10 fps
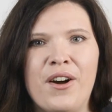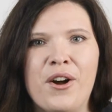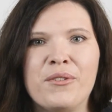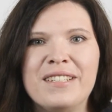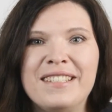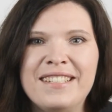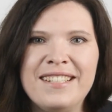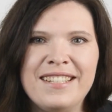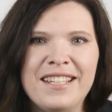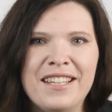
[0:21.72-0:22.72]
already
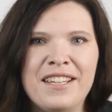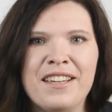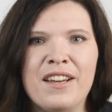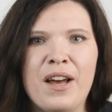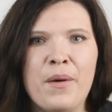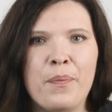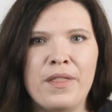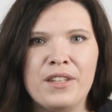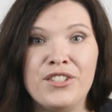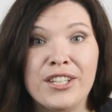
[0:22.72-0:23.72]
see
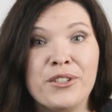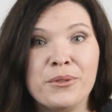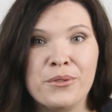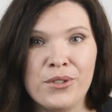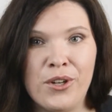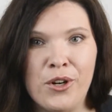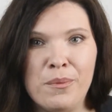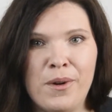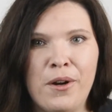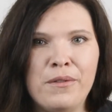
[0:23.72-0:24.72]
the general
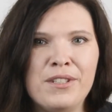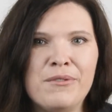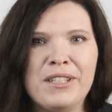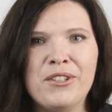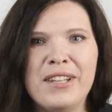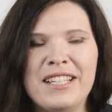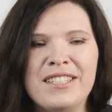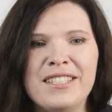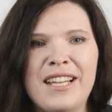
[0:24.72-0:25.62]
scope of this regulation,